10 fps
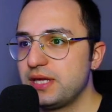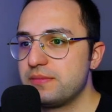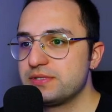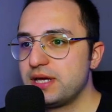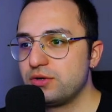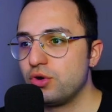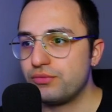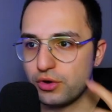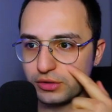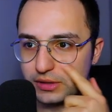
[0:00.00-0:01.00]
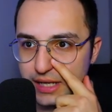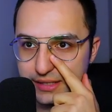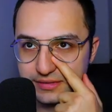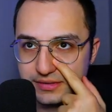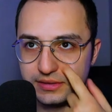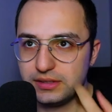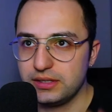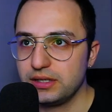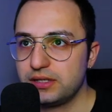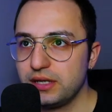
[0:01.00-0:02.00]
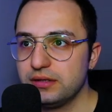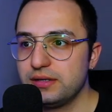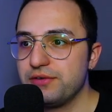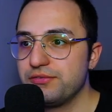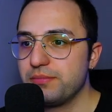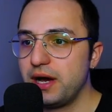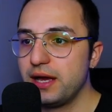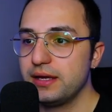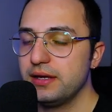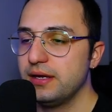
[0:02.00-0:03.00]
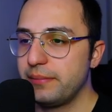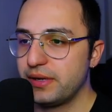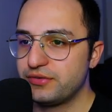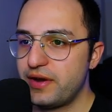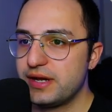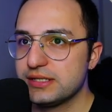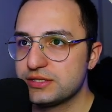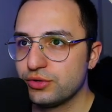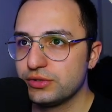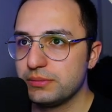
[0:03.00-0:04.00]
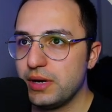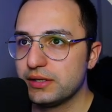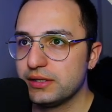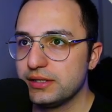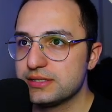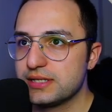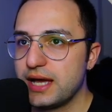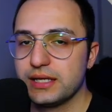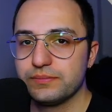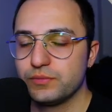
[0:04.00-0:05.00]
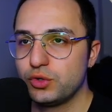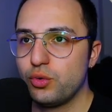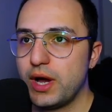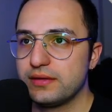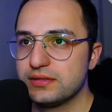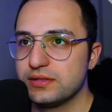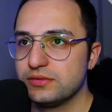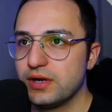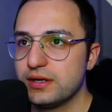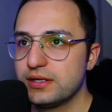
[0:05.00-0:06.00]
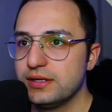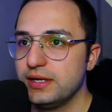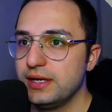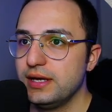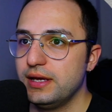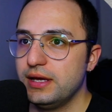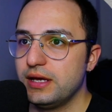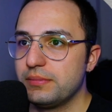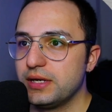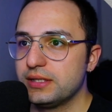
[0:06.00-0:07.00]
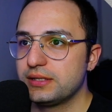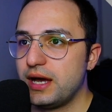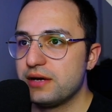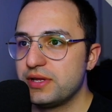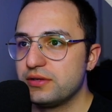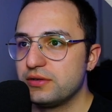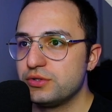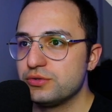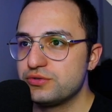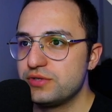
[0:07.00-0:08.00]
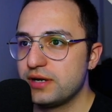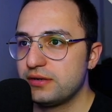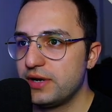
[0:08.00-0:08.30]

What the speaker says: I go for the light color if my materials on the model is kind of quite dark. But I rather to use dark gray